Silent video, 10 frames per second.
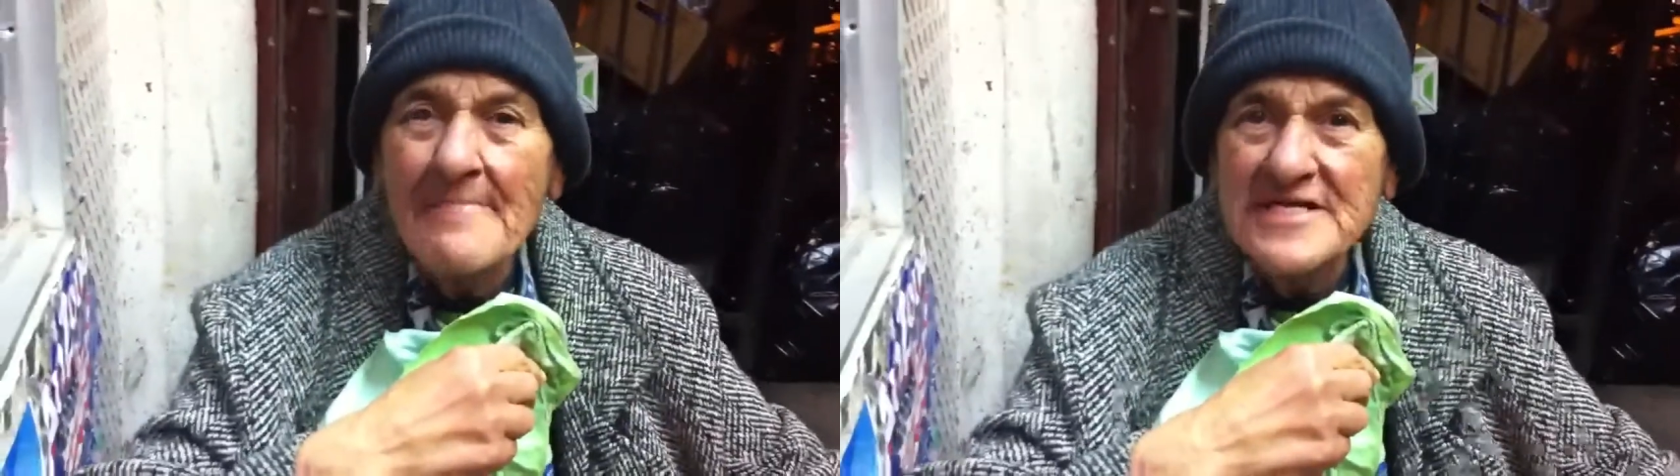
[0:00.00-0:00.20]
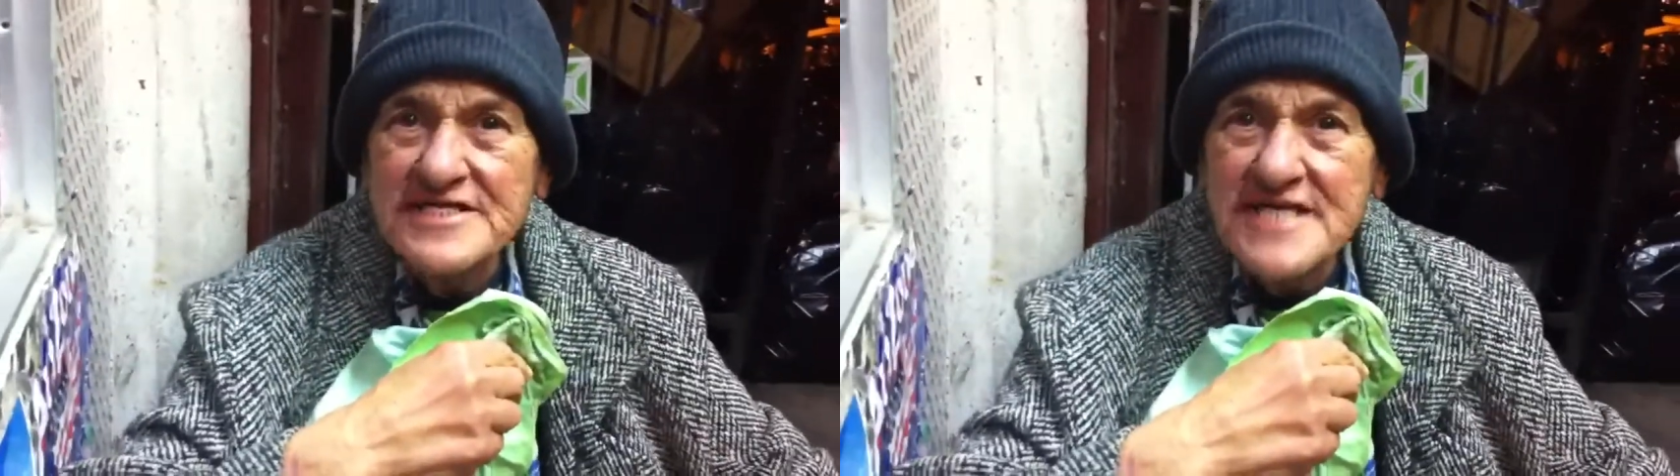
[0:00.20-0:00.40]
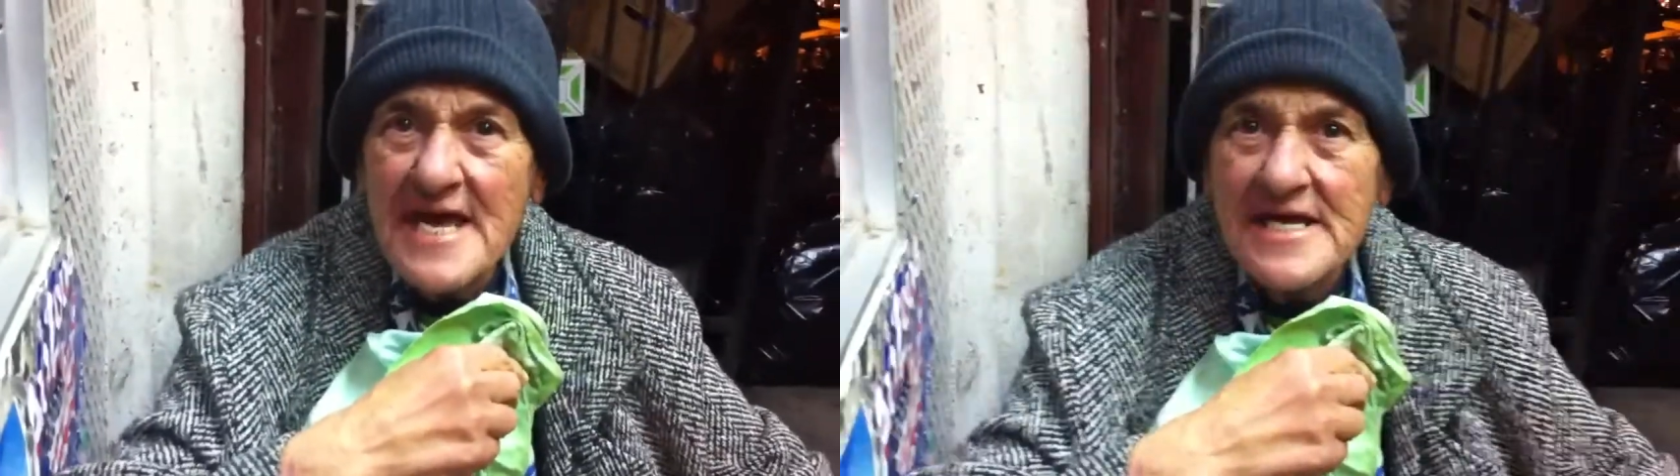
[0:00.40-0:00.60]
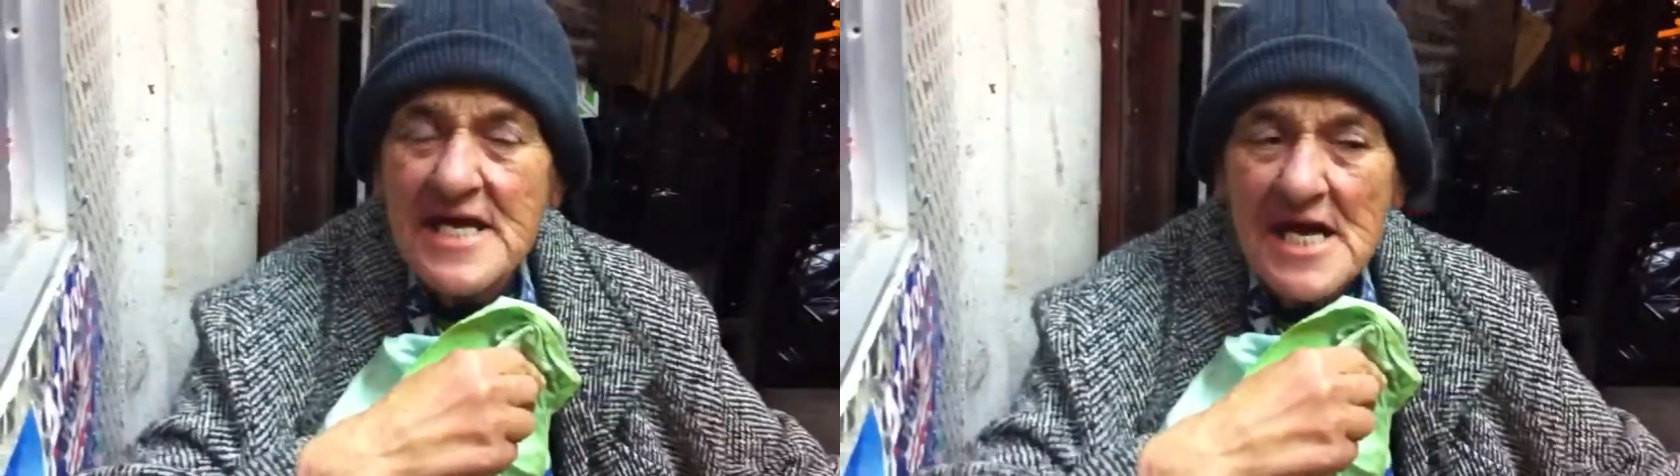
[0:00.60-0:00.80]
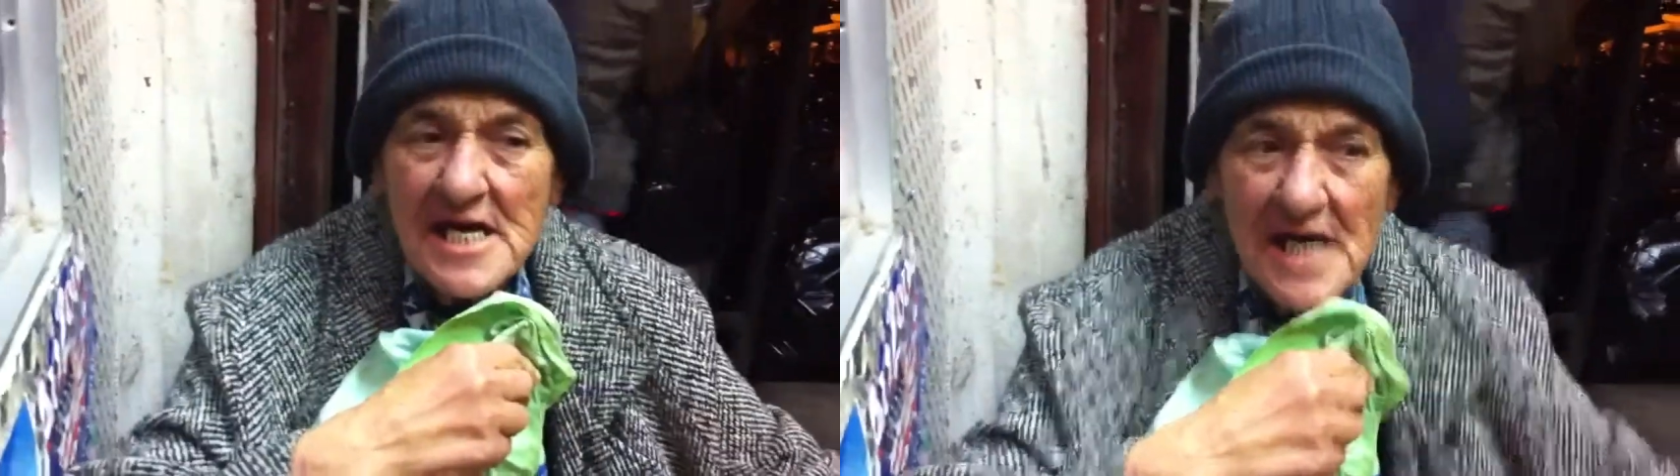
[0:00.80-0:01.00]
mistake.
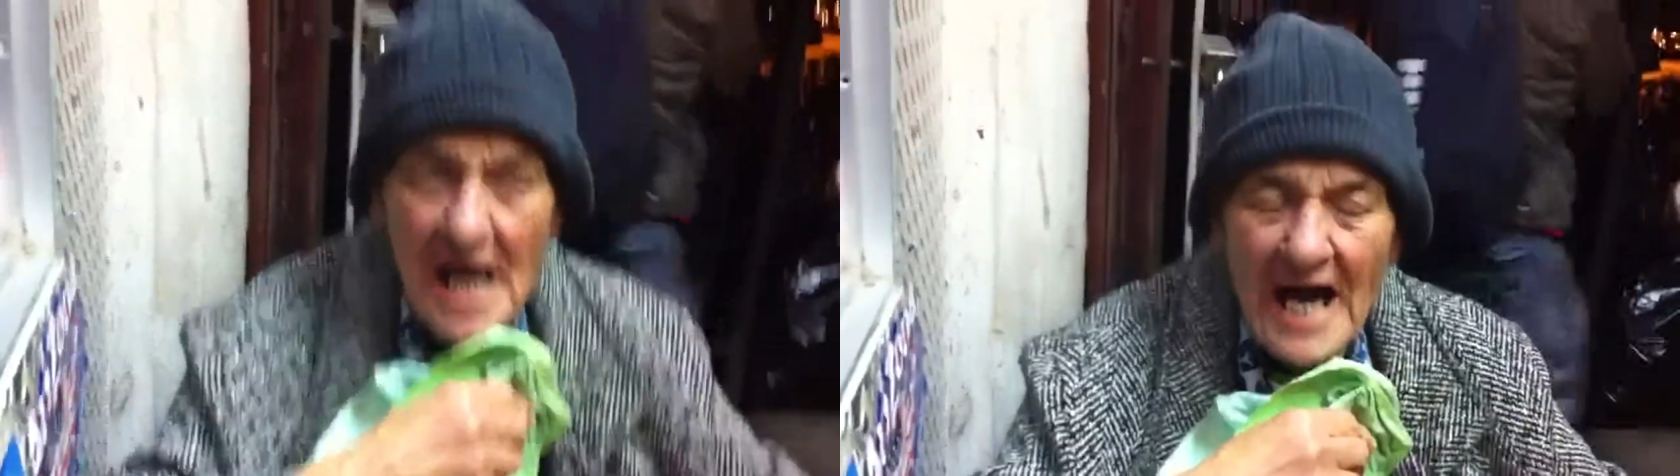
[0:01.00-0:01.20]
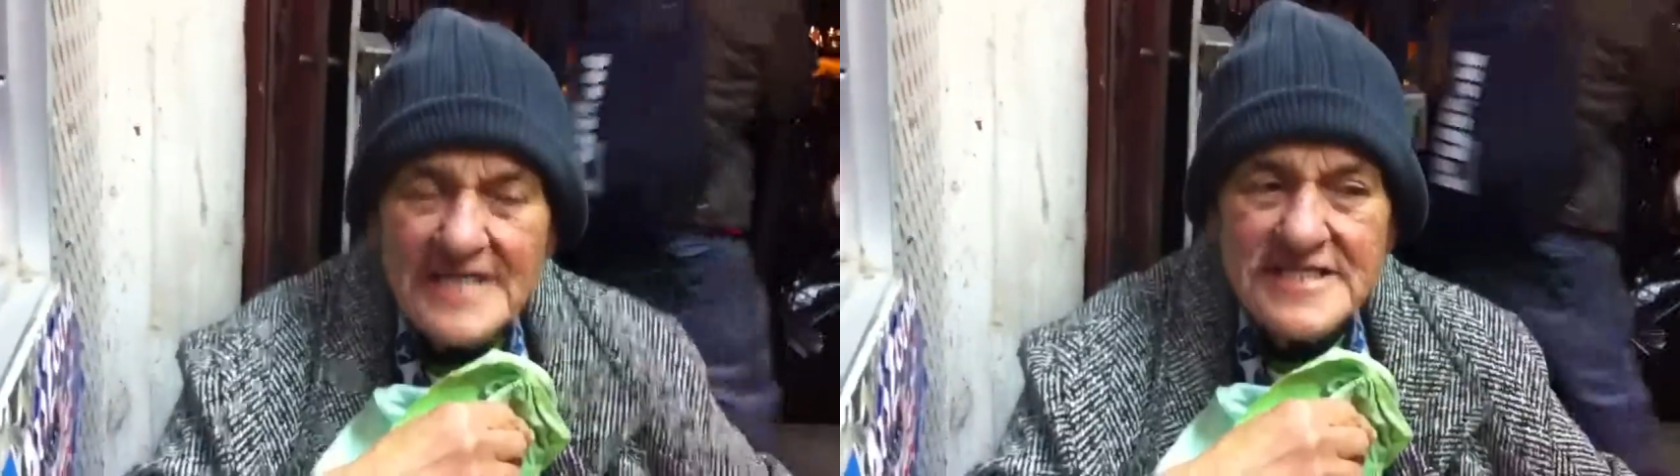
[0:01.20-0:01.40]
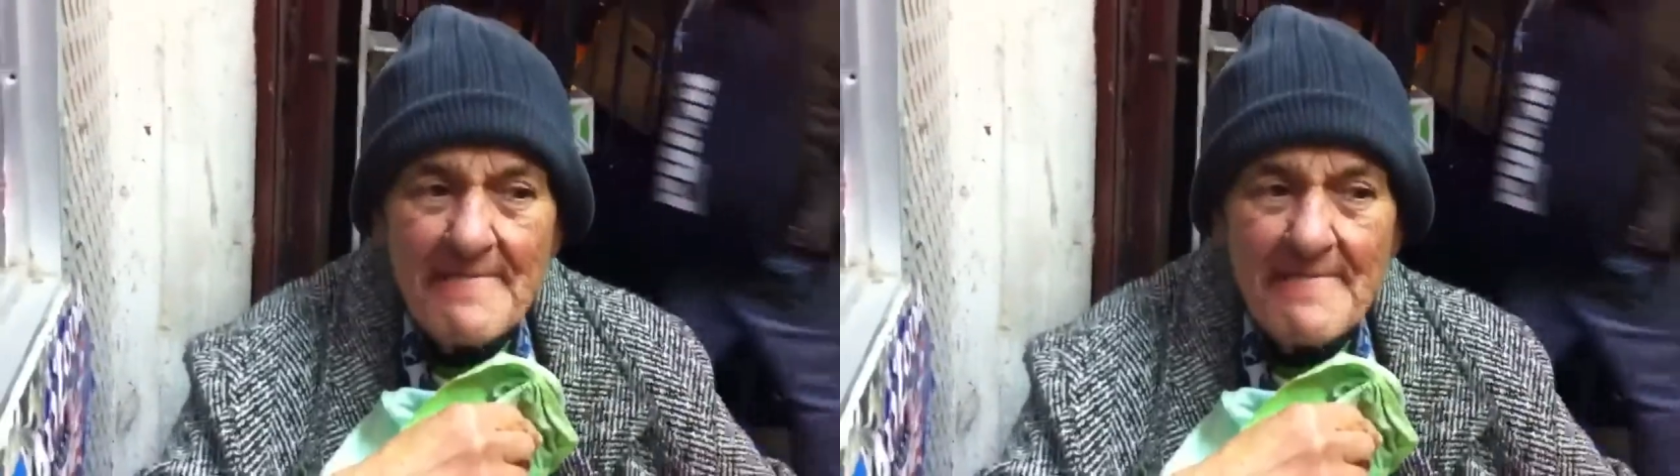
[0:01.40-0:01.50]
He must be.